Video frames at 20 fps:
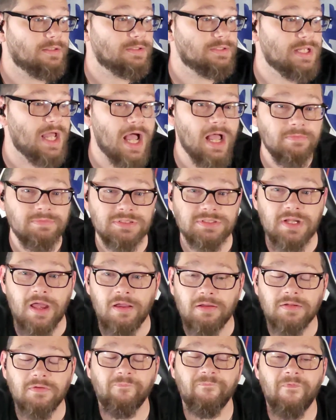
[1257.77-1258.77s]
time's
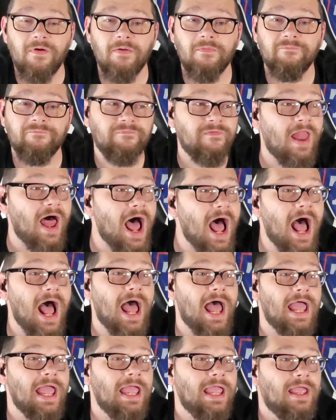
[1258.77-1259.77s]
starting to
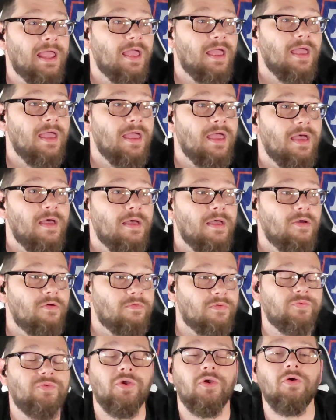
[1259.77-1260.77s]
fly.
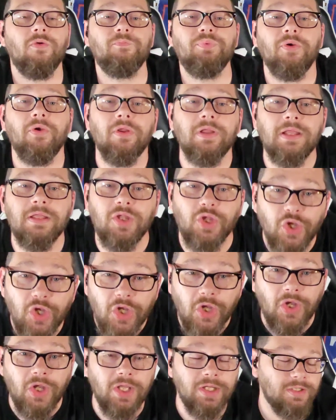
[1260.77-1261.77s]
We're doing pretty
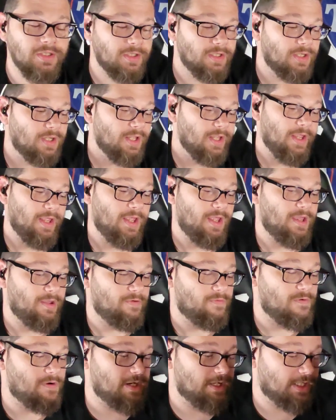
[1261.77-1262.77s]
good.
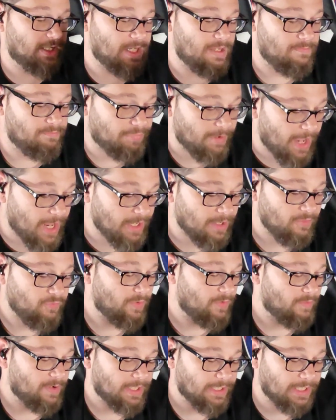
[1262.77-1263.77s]
Want to get better.
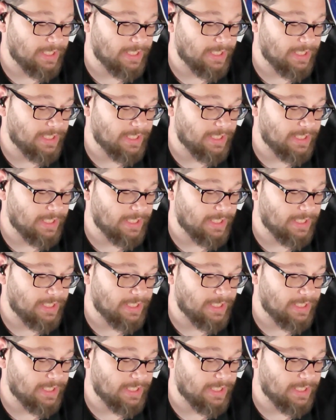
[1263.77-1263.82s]
We want to